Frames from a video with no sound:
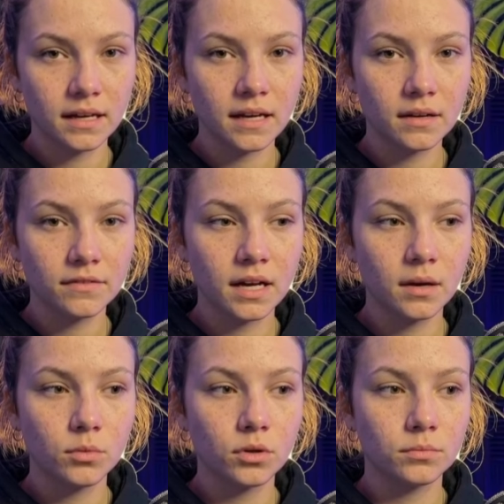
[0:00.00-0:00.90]

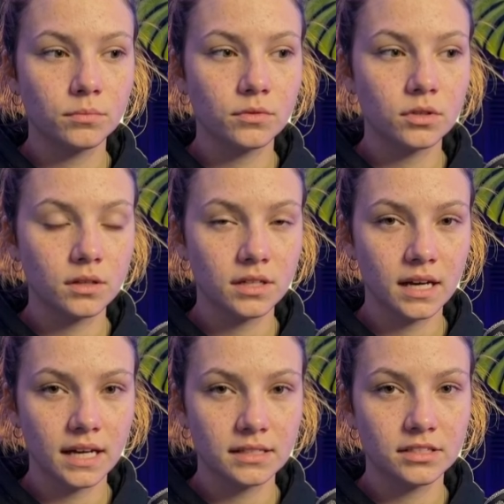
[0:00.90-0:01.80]
available for your
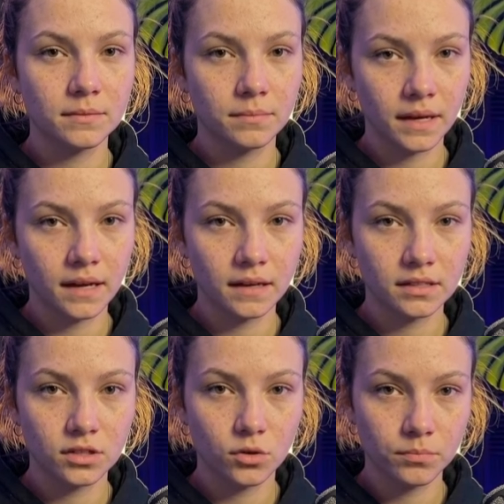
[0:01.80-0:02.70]
clients.
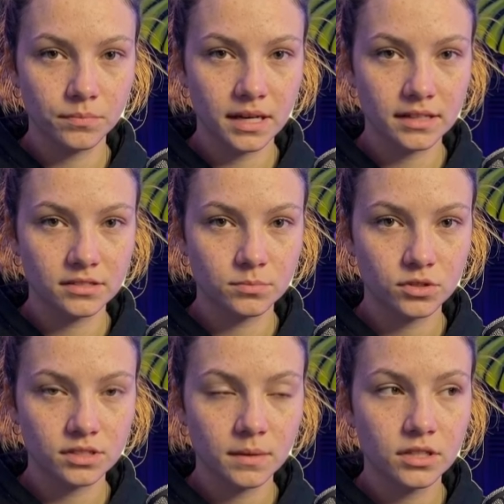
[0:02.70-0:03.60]
So that's
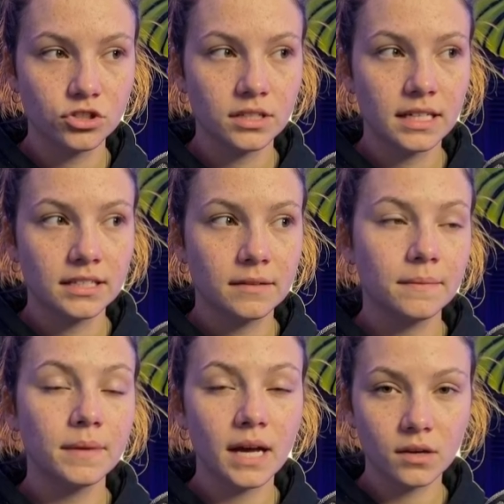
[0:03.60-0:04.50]
pretty much it,
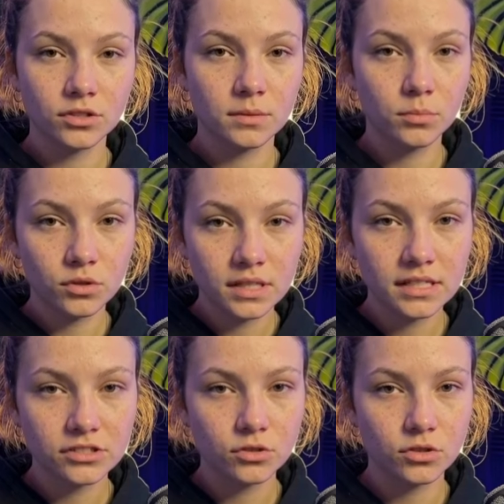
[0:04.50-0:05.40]
how simple it
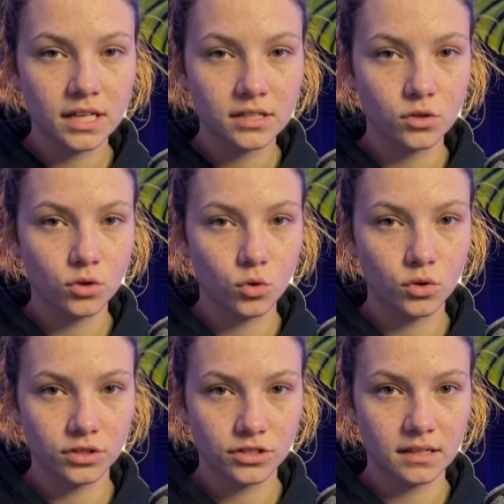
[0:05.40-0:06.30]
is to create your
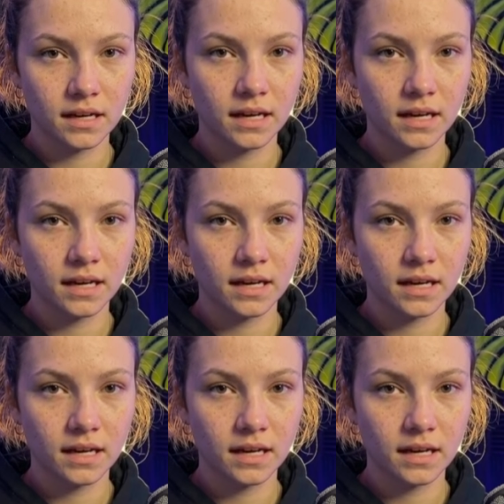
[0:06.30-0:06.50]
course.